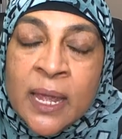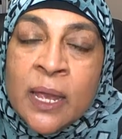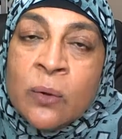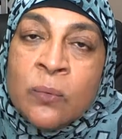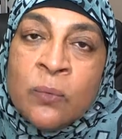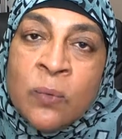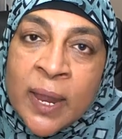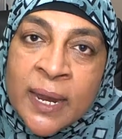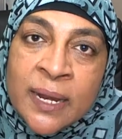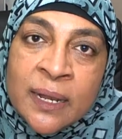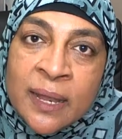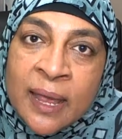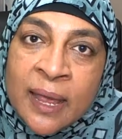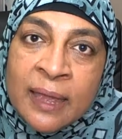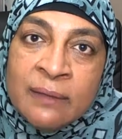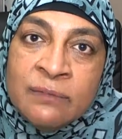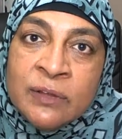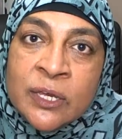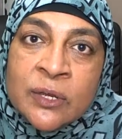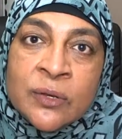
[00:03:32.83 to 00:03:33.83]
Right
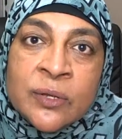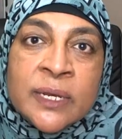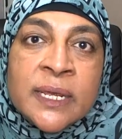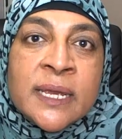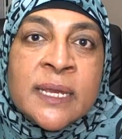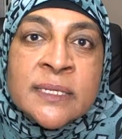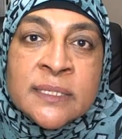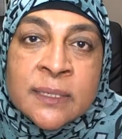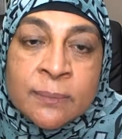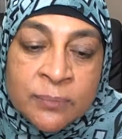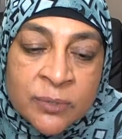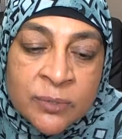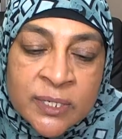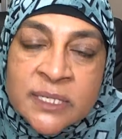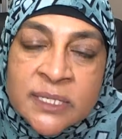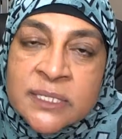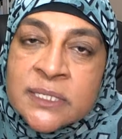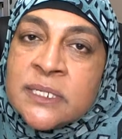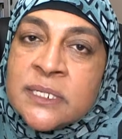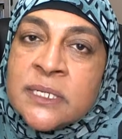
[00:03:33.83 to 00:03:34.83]
livelihood is a
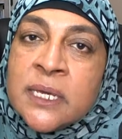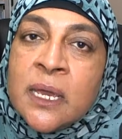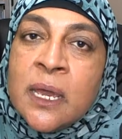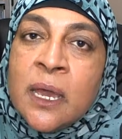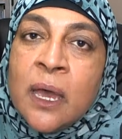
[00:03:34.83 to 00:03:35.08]
Buddhist